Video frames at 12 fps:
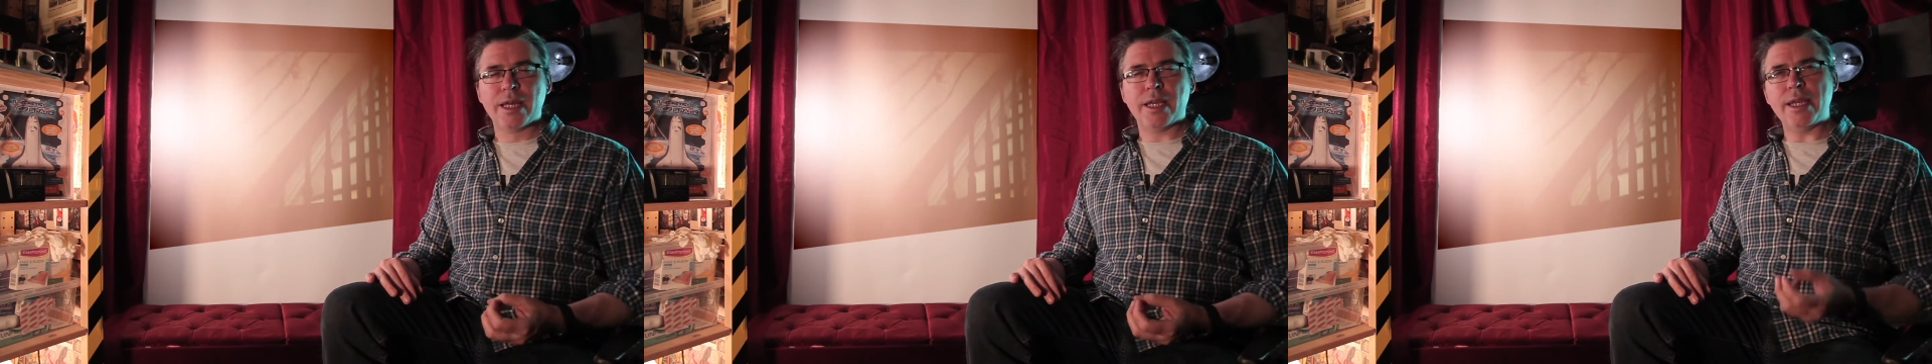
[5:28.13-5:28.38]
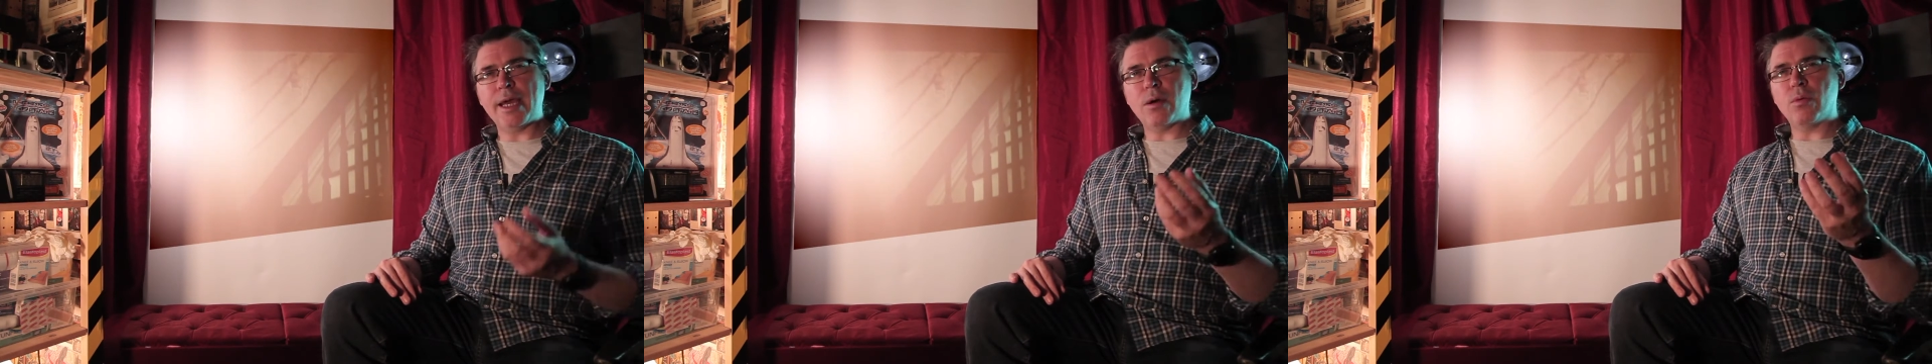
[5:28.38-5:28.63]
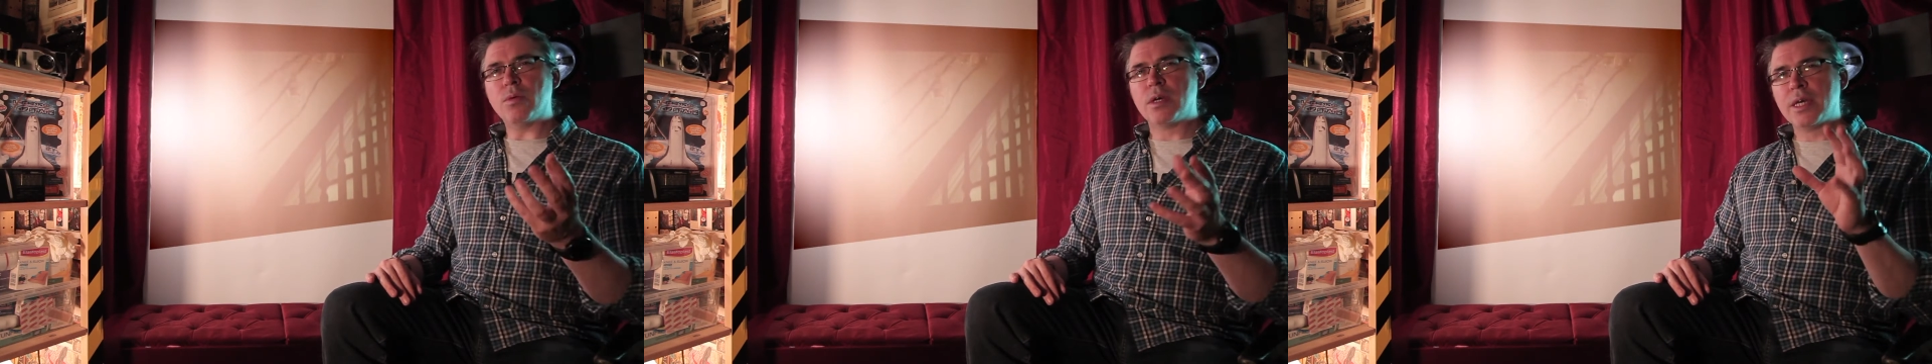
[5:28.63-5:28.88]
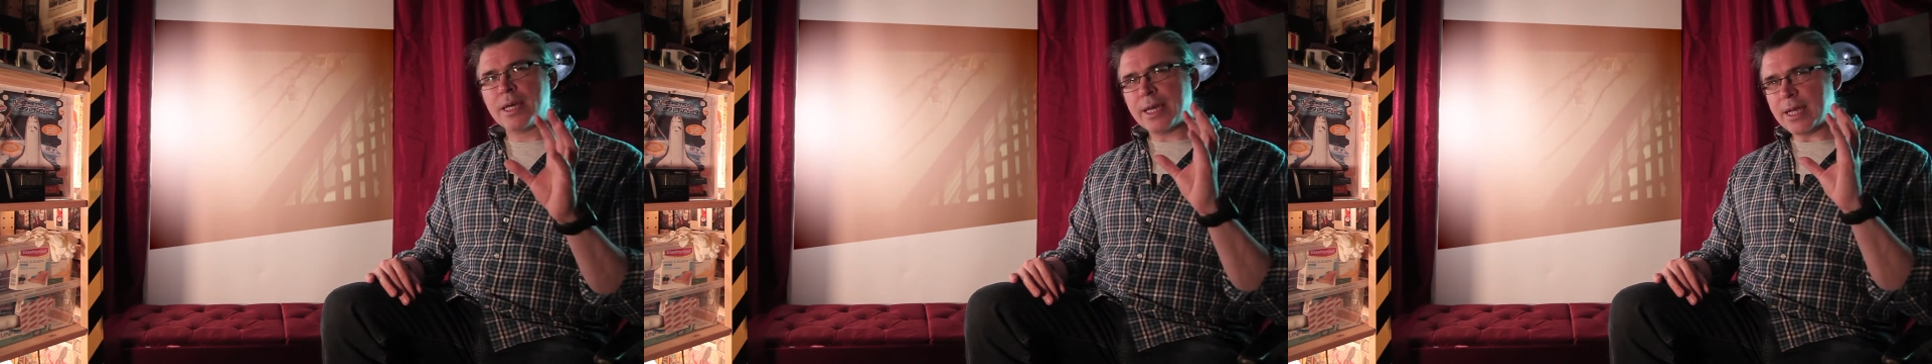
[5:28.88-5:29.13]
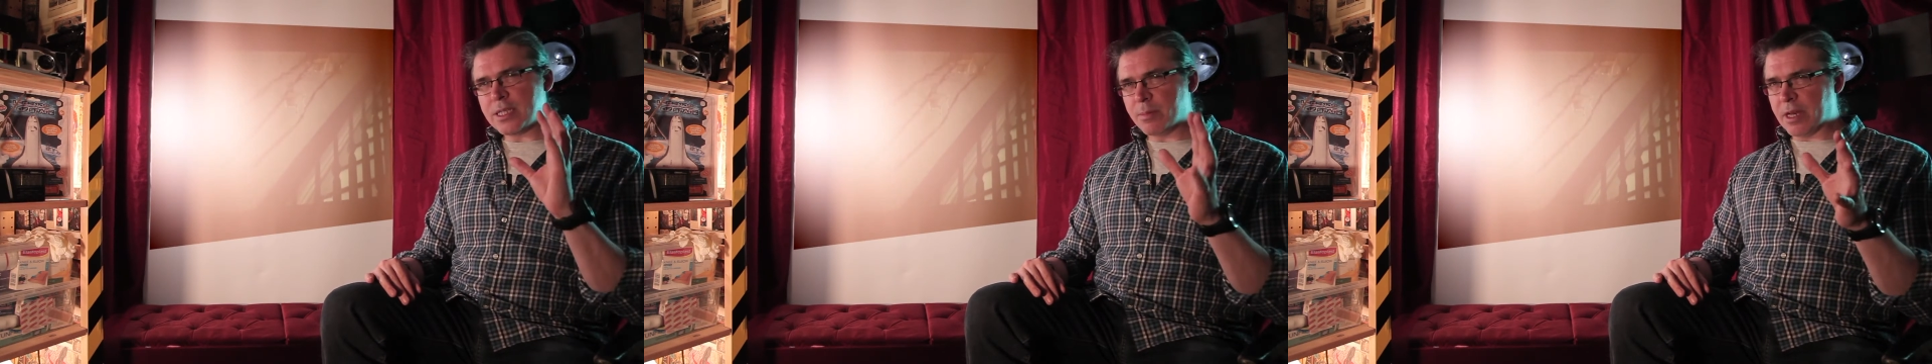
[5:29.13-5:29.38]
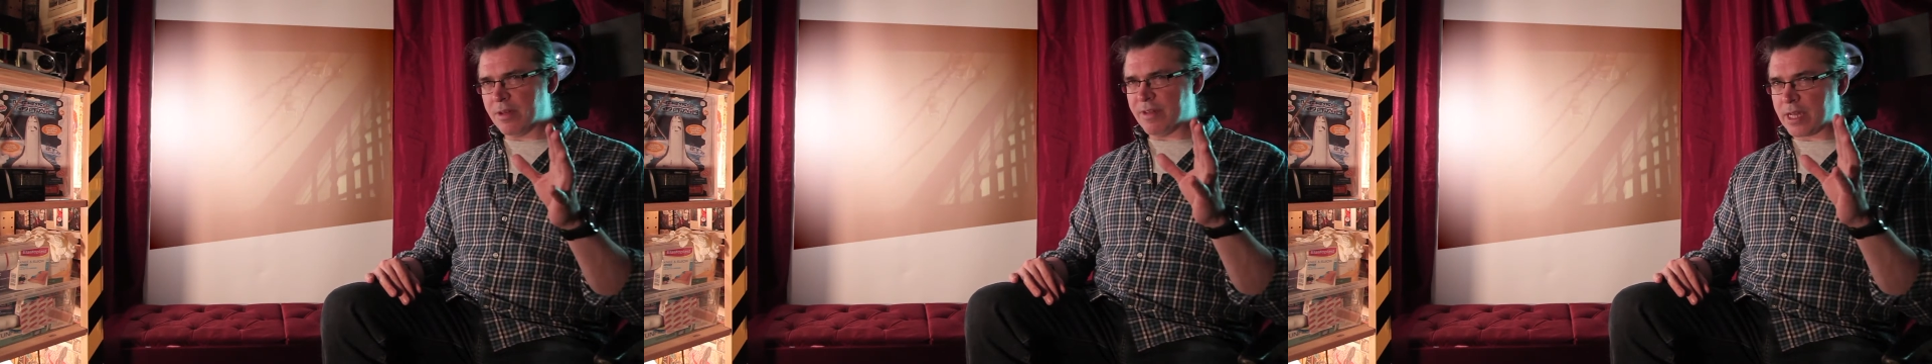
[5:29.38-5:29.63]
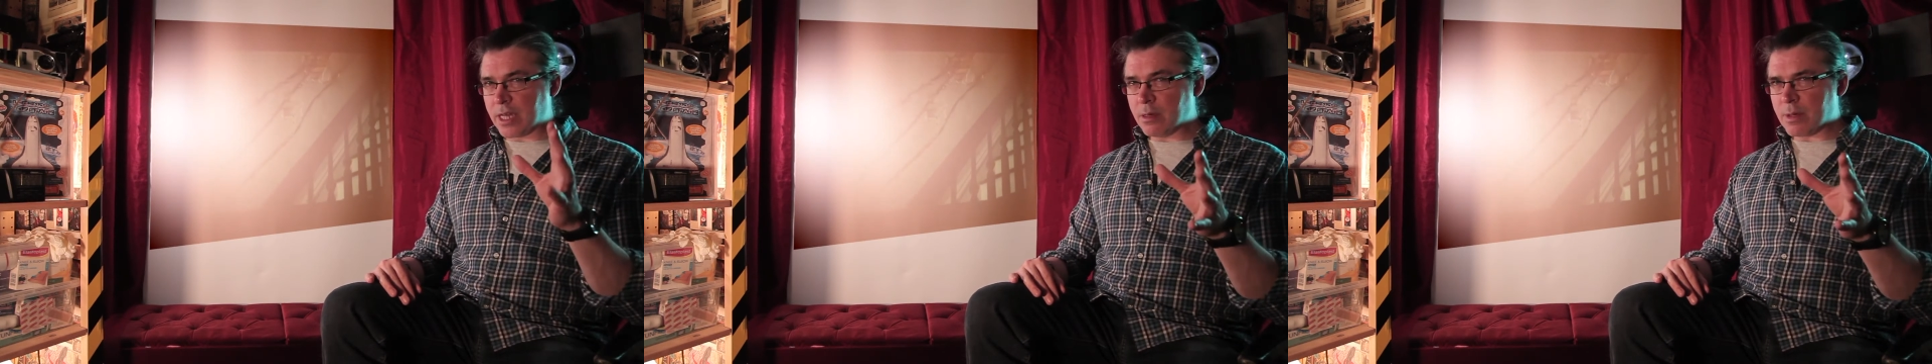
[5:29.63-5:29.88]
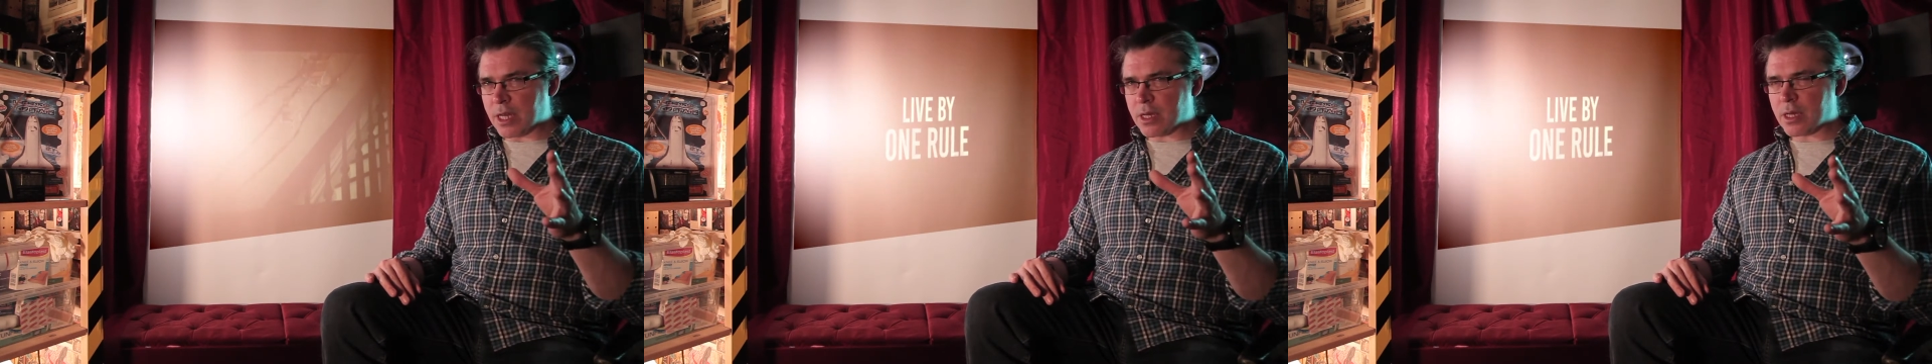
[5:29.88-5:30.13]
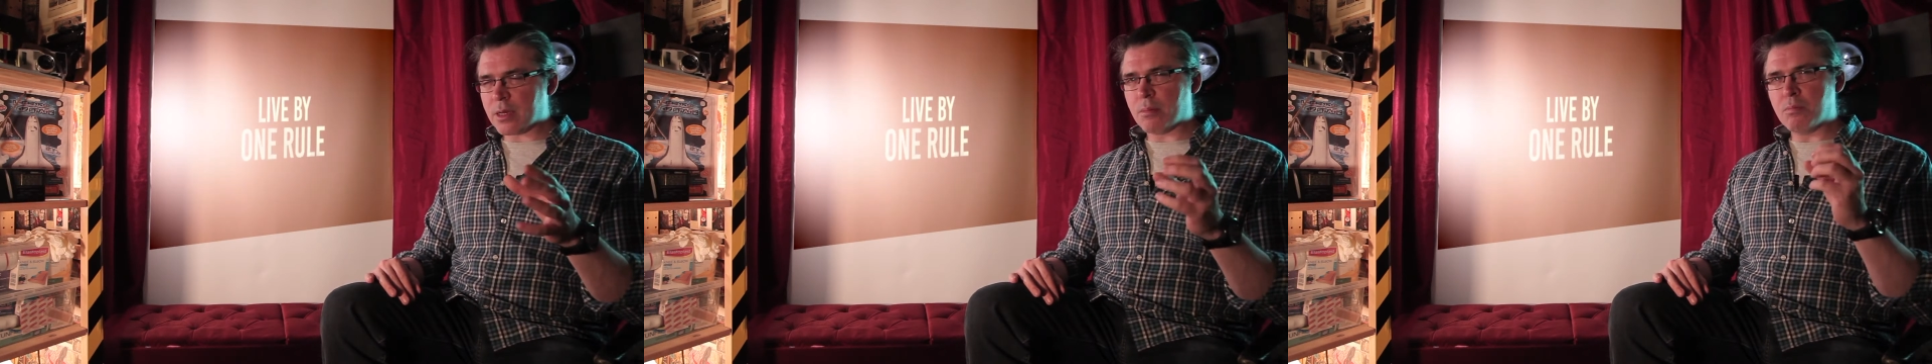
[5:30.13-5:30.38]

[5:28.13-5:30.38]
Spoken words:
Now, It's a bit of a gimmick,